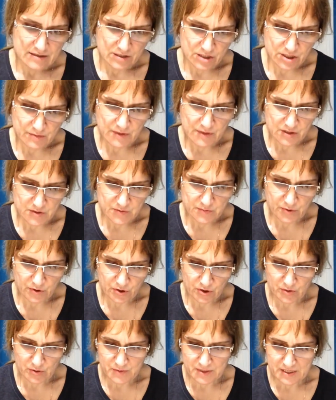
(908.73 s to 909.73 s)

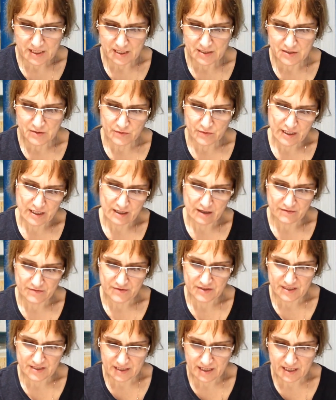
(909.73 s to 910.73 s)
gymnosperms, as we have
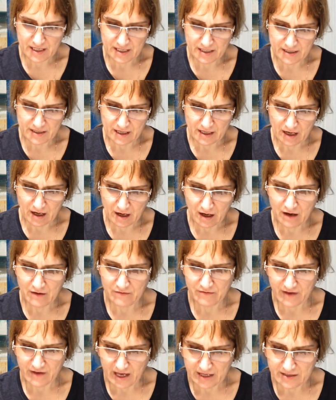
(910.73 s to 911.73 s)
seen, are
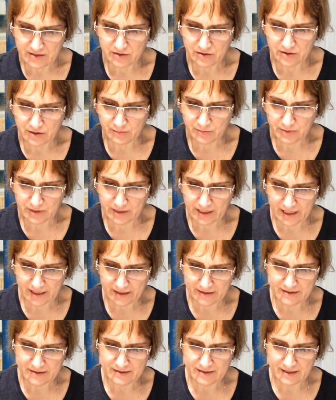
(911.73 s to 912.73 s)
vascular
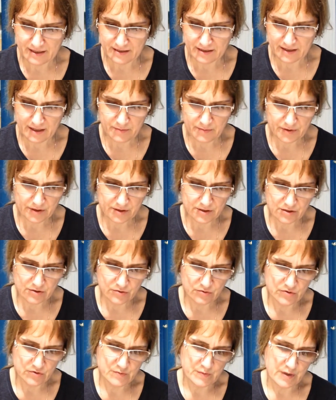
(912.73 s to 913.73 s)
plants that
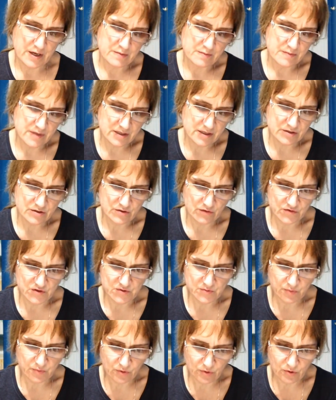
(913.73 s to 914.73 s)
reproduce by means of
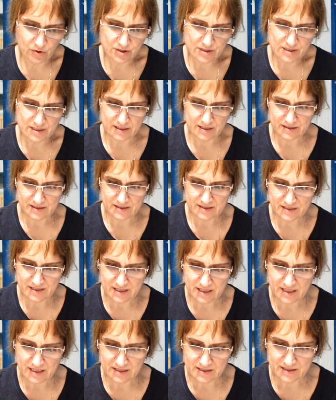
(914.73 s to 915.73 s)
spores and
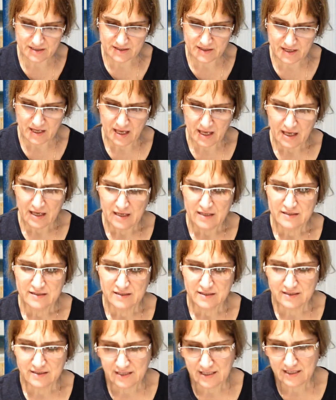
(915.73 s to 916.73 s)
seeds. The
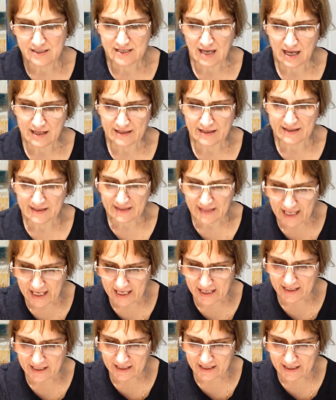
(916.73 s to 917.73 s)
seeds are
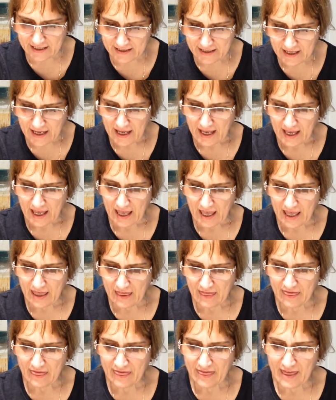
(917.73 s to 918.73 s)
naked
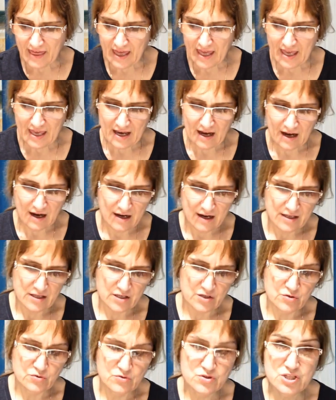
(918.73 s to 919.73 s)
and they are
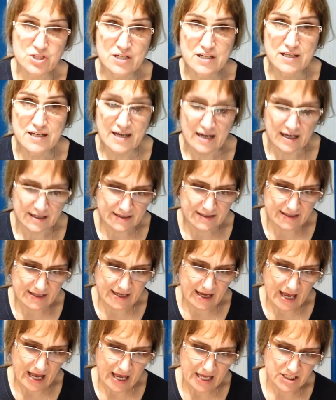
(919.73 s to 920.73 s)
usually
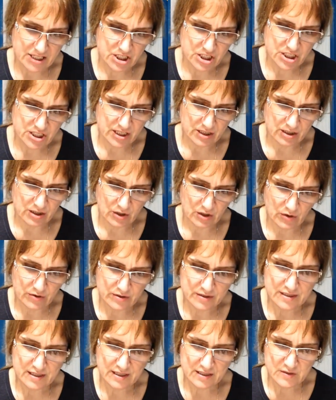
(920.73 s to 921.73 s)
attached
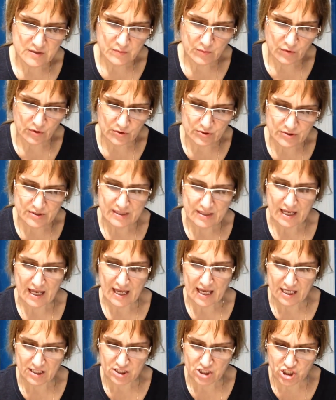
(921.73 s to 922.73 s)
along the exposed
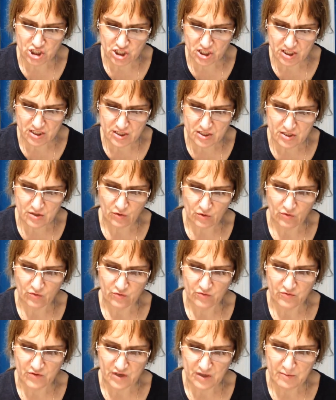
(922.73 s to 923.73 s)
edges of
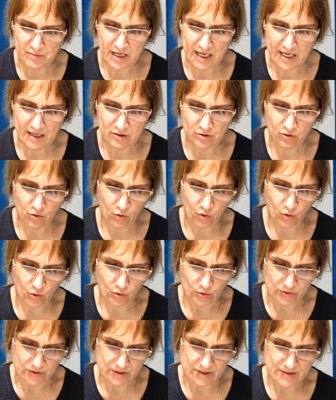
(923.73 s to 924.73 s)
female
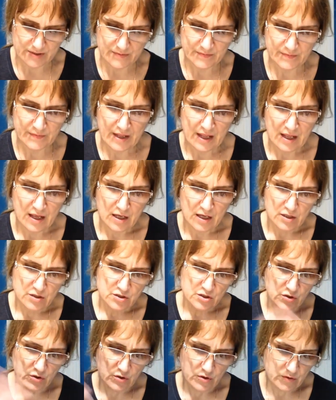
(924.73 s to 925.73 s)
cones.
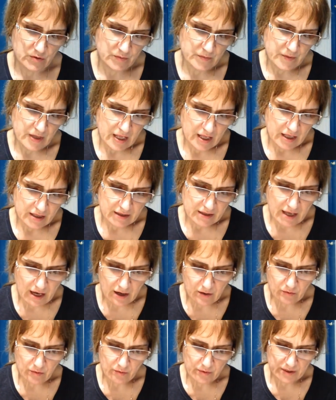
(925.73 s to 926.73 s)
So
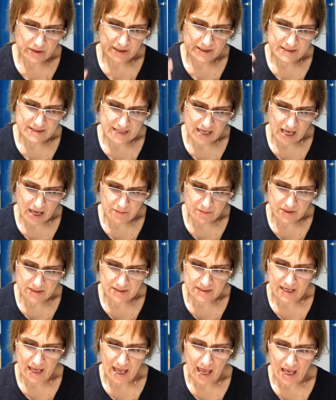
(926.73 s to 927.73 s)
now we will examine
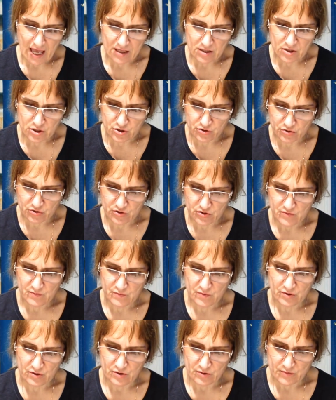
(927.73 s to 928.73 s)
the
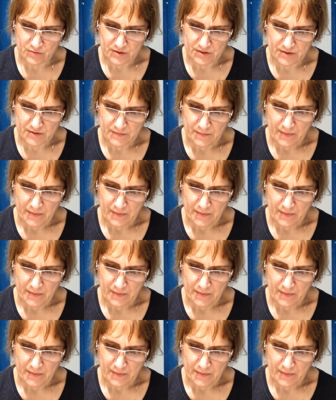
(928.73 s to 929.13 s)
angiosperms.